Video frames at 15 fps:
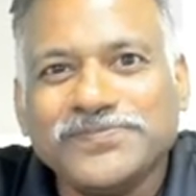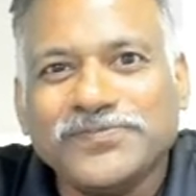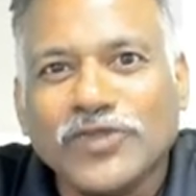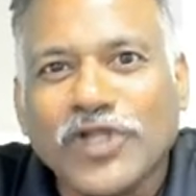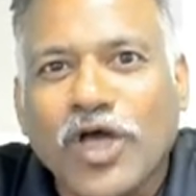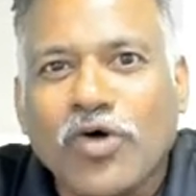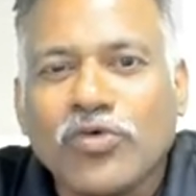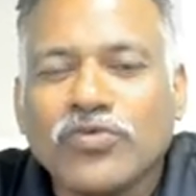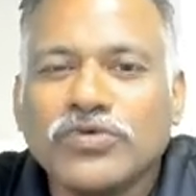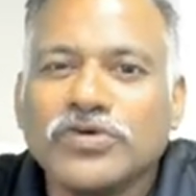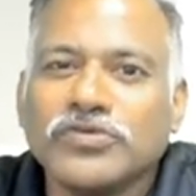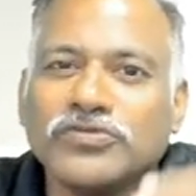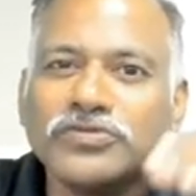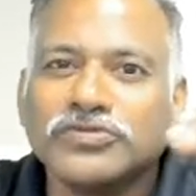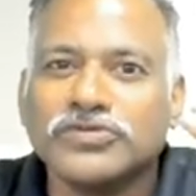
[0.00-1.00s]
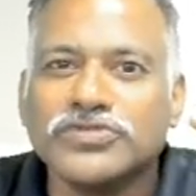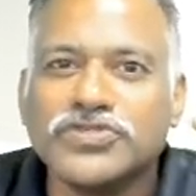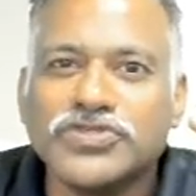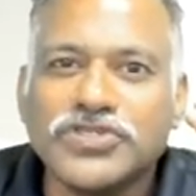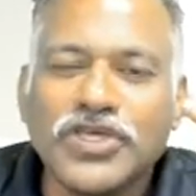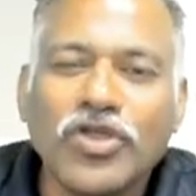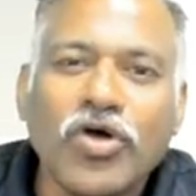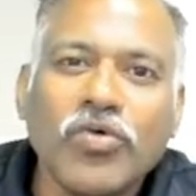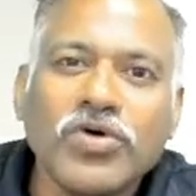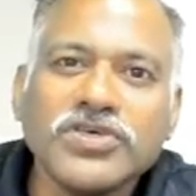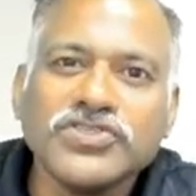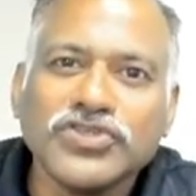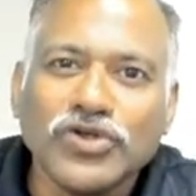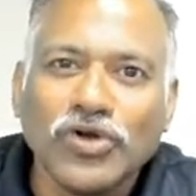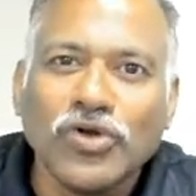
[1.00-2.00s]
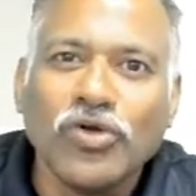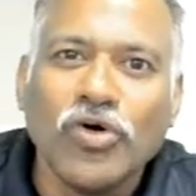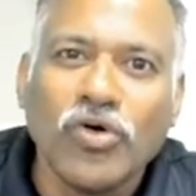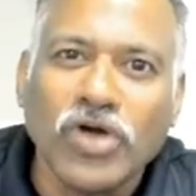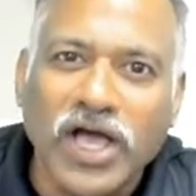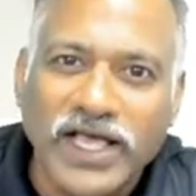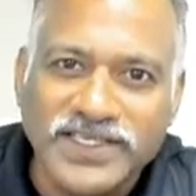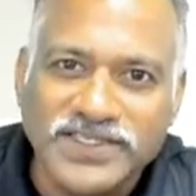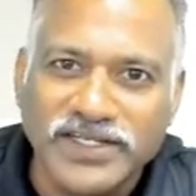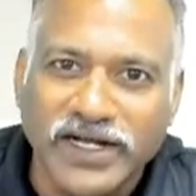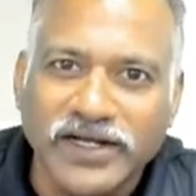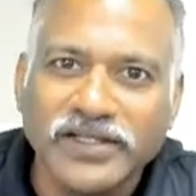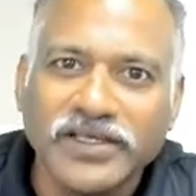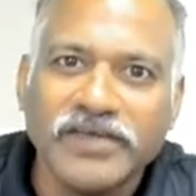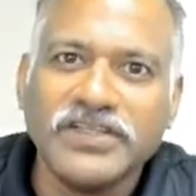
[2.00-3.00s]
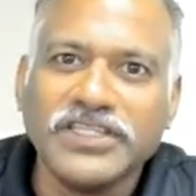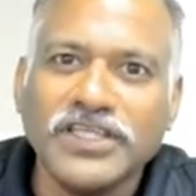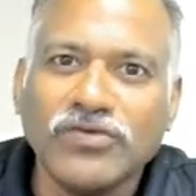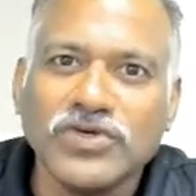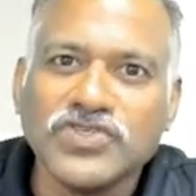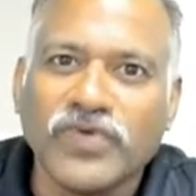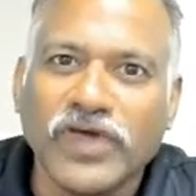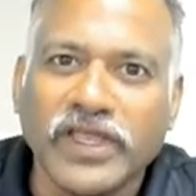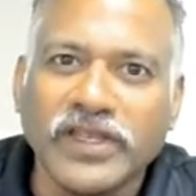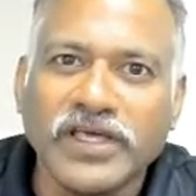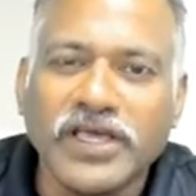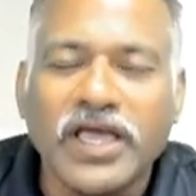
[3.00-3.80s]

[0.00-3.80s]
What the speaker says: Now, zero was no accident. Everything was fine.